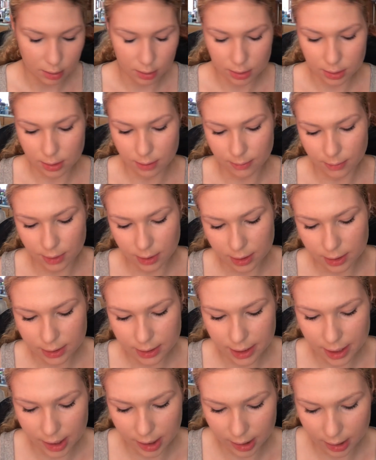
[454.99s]
So I'm going to
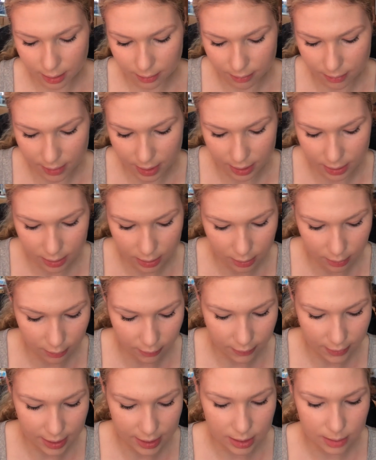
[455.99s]
take my Too
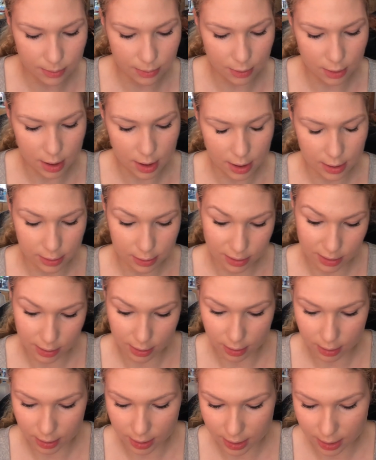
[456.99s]
Faced
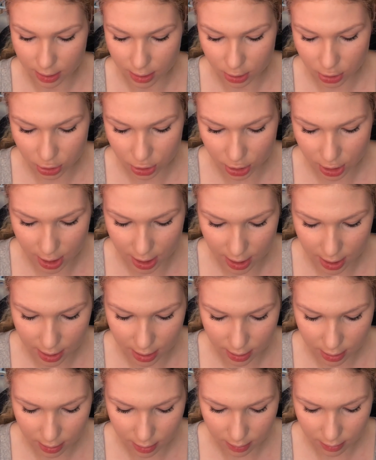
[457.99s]
bronzer in the shade.
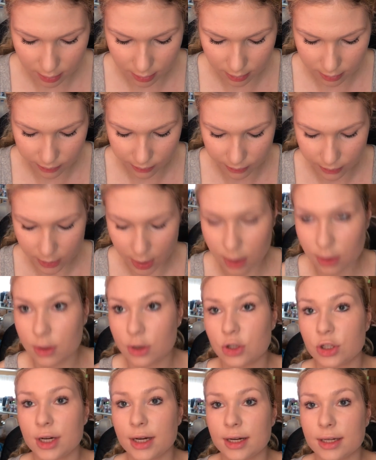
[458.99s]
The
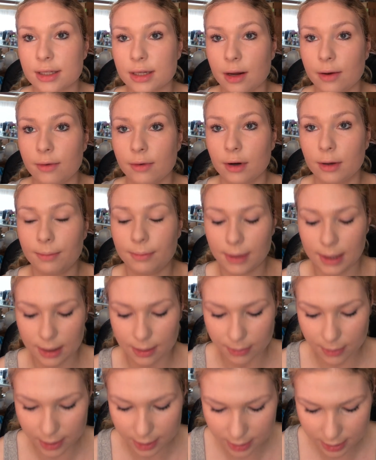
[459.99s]
shade is covered up by the
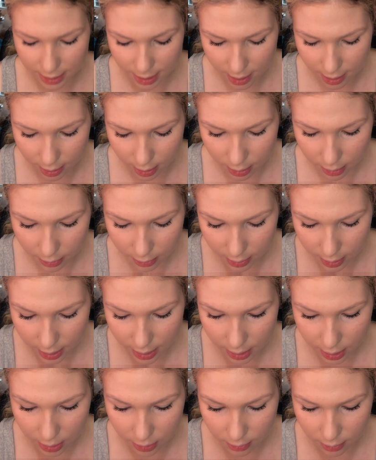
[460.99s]
price tag.
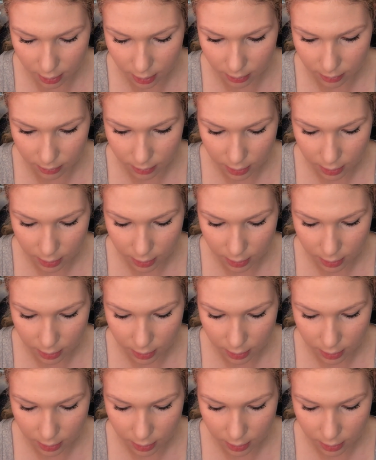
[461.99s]
Okay, cool.